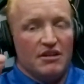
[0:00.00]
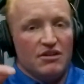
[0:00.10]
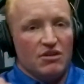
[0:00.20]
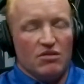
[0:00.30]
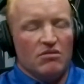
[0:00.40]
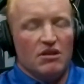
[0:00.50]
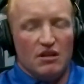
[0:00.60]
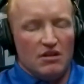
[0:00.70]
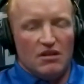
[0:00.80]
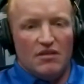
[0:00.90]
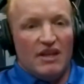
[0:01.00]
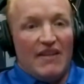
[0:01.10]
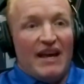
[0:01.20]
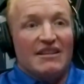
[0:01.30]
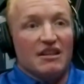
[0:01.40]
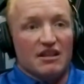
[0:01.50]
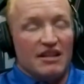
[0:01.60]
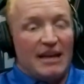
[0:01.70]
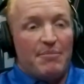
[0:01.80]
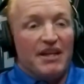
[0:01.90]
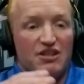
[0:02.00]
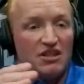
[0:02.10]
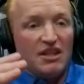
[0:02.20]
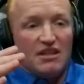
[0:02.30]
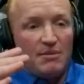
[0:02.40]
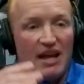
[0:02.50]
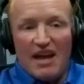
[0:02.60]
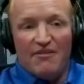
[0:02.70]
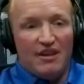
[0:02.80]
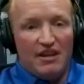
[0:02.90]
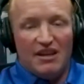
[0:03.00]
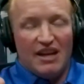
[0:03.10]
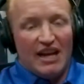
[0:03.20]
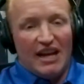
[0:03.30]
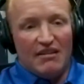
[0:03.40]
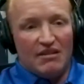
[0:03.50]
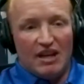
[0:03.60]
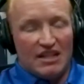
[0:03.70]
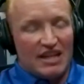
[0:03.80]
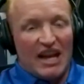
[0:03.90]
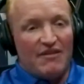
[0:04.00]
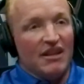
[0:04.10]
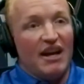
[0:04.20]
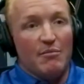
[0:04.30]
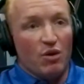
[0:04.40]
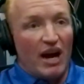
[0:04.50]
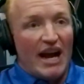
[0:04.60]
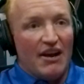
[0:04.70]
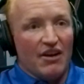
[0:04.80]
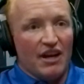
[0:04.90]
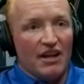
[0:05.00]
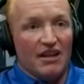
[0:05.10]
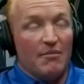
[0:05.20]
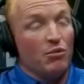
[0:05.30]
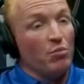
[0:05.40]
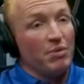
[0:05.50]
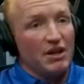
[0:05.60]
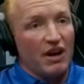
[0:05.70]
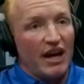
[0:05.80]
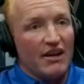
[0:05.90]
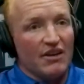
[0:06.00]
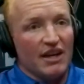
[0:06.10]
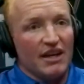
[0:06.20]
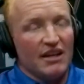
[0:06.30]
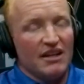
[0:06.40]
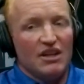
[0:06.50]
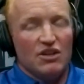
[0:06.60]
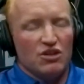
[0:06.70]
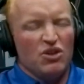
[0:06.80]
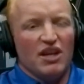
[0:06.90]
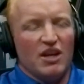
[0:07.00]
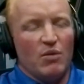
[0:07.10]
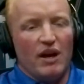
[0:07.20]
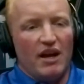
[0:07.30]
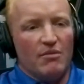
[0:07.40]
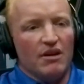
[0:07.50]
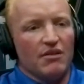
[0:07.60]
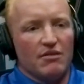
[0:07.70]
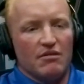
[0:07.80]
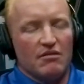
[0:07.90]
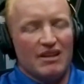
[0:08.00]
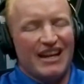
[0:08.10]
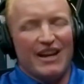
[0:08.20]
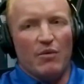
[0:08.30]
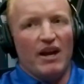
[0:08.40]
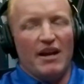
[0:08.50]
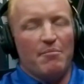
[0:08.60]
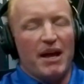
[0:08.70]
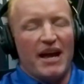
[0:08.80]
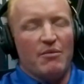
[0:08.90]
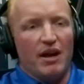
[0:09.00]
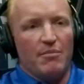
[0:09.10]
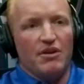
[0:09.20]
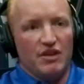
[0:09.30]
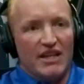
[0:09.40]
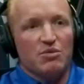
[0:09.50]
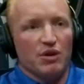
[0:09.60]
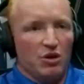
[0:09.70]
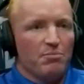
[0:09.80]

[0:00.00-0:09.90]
So, and that base just needs to be heavy, and it's going to have a lot more bigger aggregate in it. Yep. So you can not get away in a bad way, but that's where you